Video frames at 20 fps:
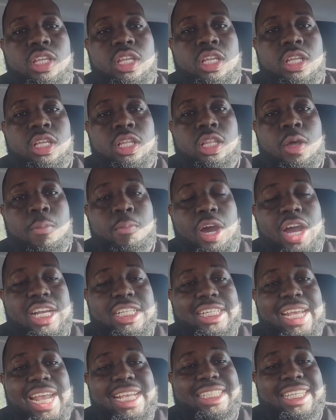Lamar
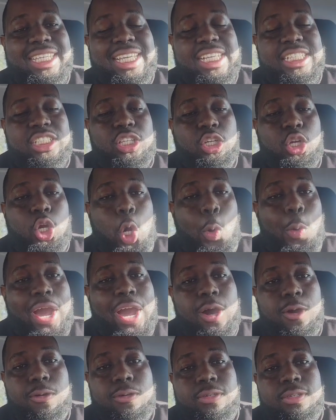Jackson gets to go
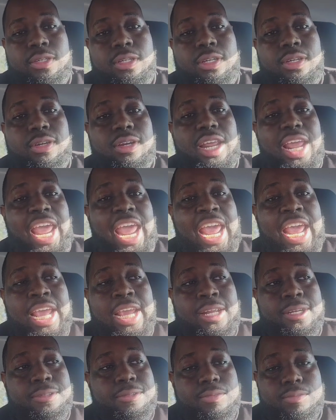out
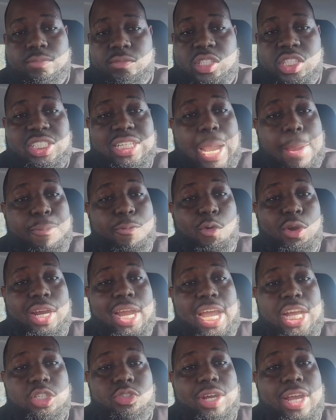and shop for a
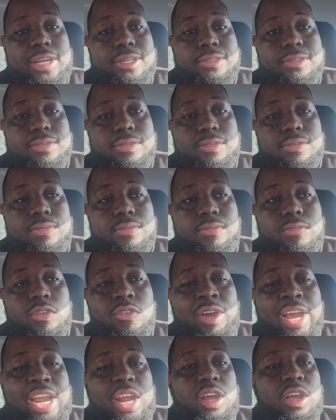contract,
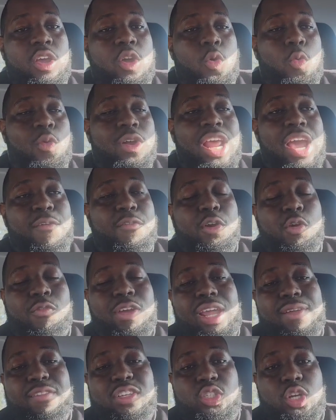right? Whatever the
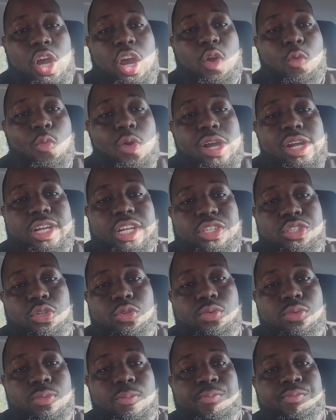Ravens aren't willing to
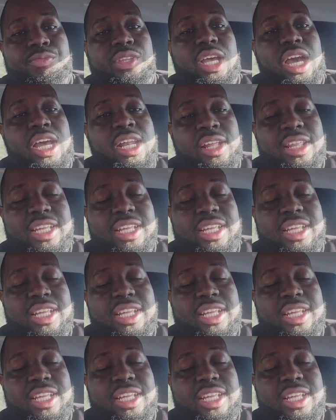do, another